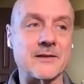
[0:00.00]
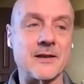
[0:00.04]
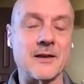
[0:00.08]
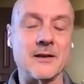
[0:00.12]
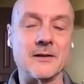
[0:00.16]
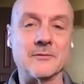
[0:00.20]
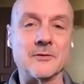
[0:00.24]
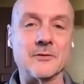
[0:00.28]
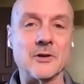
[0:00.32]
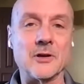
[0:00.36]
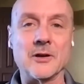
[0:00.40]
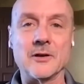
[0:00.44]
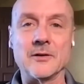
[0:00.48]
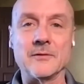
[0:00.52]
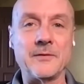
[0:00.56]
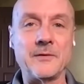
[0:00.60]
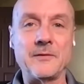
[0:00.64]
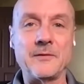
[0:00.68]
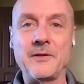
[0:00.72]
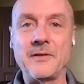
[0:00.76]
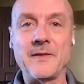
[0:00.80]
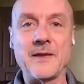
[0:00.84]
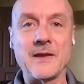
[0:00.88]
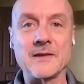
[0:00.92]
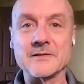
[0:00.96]
got over
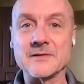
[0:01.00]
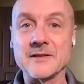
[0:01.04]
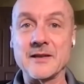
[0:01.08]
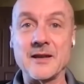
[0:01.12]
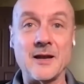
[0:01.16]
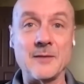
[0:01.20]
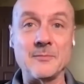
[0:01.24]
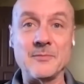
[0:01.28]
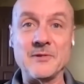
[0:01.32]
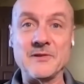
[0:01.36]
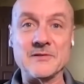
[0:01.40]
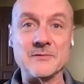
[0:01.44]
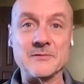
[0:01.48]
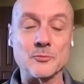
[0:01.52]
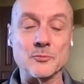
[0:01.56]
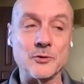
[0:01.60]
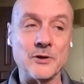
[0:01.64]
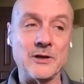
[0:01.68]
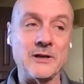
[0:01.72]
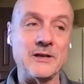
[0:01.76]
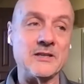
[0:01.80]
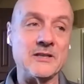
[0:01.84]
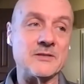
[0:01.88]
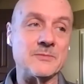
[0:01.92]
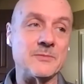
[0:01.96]
150,000 copies in
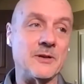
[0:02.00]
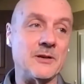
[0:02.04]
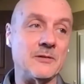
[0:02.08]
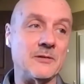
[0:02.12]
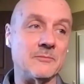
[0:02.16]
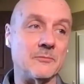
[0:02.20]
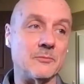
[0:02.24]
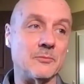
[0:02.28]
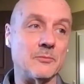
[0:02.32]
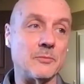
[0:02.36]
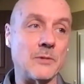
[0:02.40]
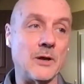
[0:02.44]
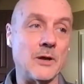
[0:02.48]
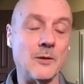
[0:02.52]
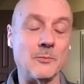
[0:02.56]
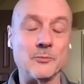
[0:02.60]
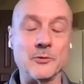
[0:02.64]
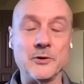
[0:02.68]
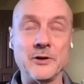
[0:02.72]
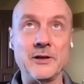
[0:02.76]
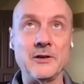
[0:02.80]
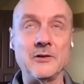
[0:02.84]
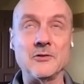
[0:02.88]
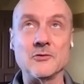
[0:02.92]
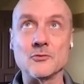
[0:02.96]
print. It's been
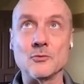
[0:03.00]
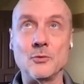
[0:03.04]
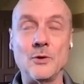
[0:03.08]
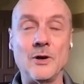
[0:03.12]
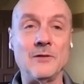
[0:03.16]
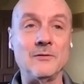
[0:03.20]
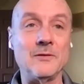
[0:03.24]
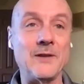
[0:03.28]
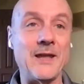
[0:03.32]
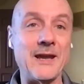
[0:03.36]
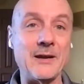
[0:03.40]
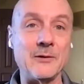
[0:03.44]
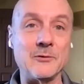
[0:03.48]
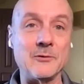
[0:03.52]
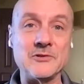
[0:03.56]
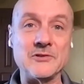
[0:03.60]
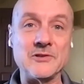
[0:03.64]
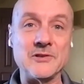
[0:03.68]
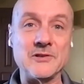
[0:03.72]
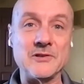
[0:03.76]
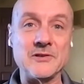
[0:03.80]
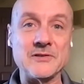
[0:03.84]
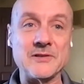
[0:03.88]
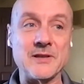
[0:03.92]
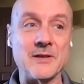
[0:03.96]
printed in 12
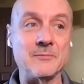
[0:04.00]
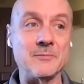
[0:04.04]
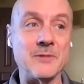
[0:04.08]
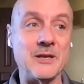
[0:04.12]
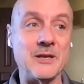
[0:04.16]
languages. I've